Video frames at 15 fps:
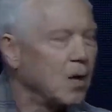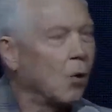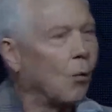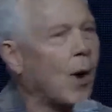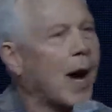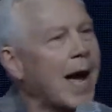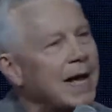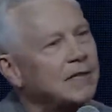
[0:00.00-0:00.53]

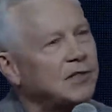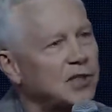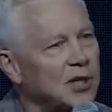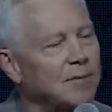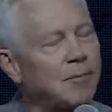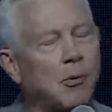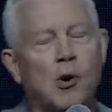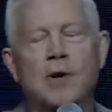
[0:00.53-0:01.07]
Why is it
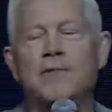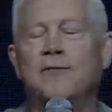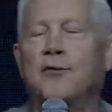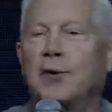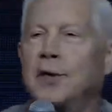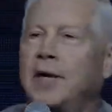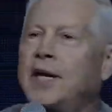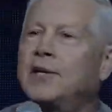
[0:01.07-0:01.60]
important for
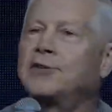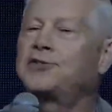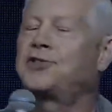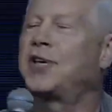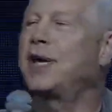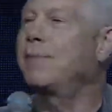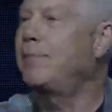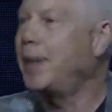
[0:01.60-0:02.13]
leaders to
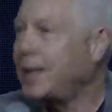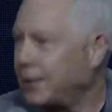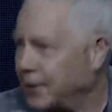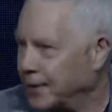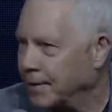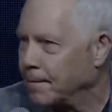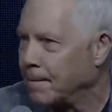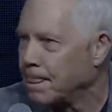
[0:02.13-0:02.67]
get
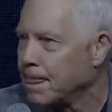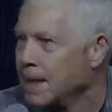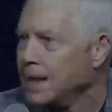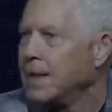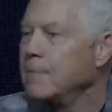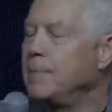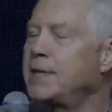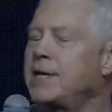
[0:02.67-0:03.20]
better?
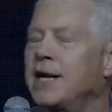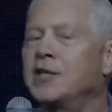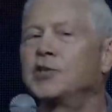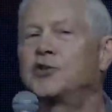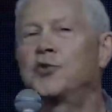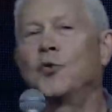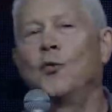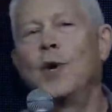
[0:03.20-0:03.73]

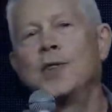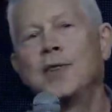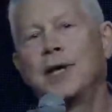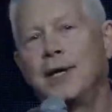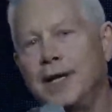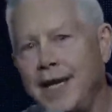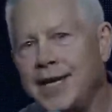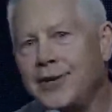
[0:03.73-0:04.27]
Because when the
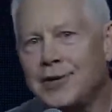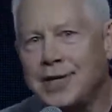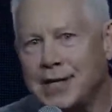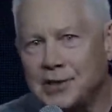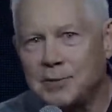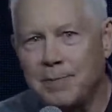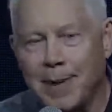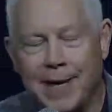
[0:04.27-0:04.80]
leader
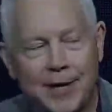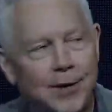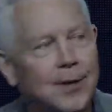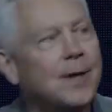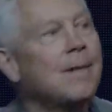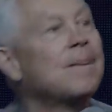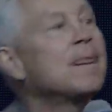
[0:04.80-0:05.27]
gets better,